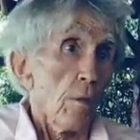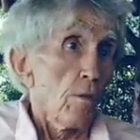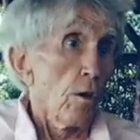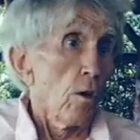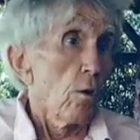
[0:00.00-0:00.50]

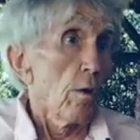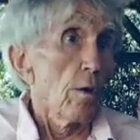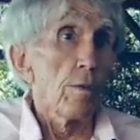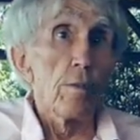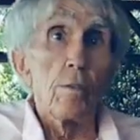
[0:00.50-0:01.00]

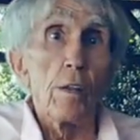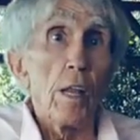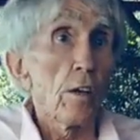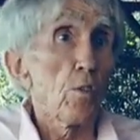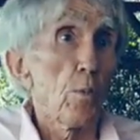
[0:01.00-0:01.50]
So the
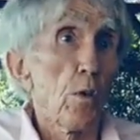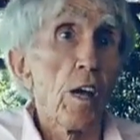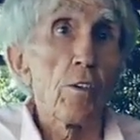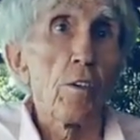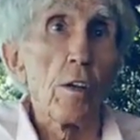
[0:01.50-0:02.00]
next
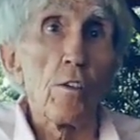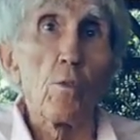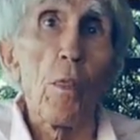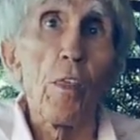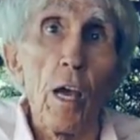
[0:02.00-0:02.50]
production is
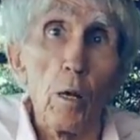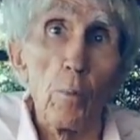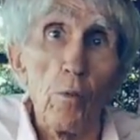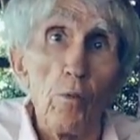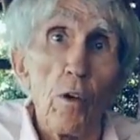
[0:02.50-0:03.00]
with the
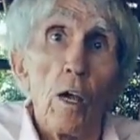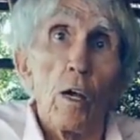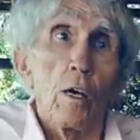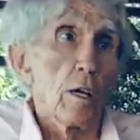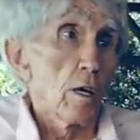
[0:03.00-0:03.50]
help of
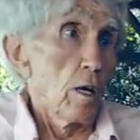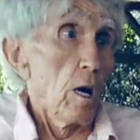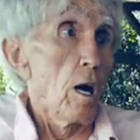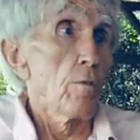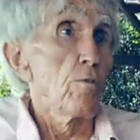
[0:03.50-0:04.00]

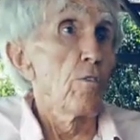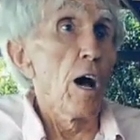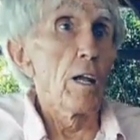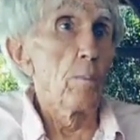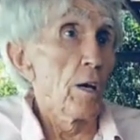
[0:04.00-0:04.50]
our
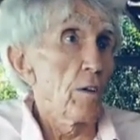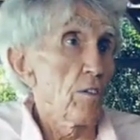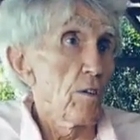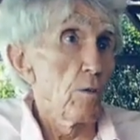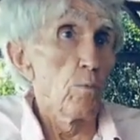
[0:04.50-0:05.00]

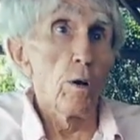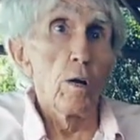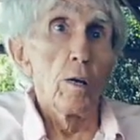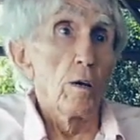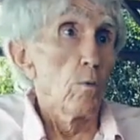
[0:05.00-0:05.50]
Vitamix,
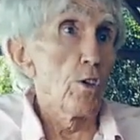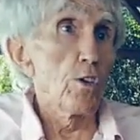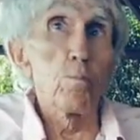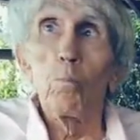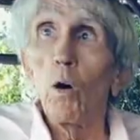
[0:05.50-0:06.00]

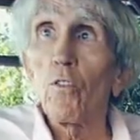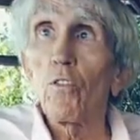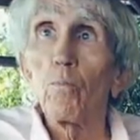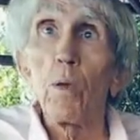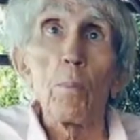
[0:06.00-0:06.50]
which
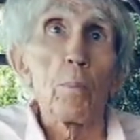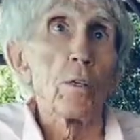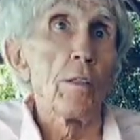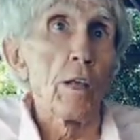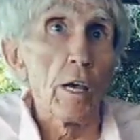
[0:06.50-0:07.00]
most
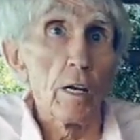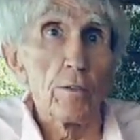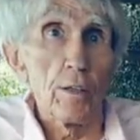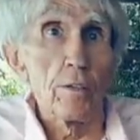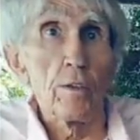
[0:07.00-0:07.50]
people in the
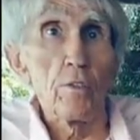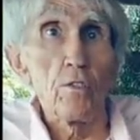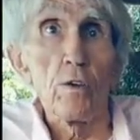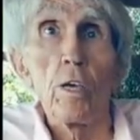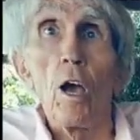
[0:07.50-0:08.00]
health
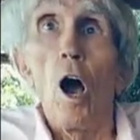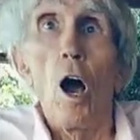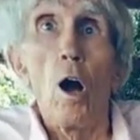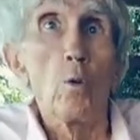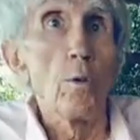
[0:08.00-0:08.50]
industry
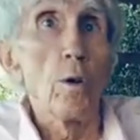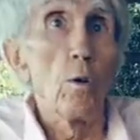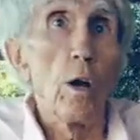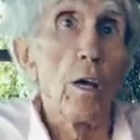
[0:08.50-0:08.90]
own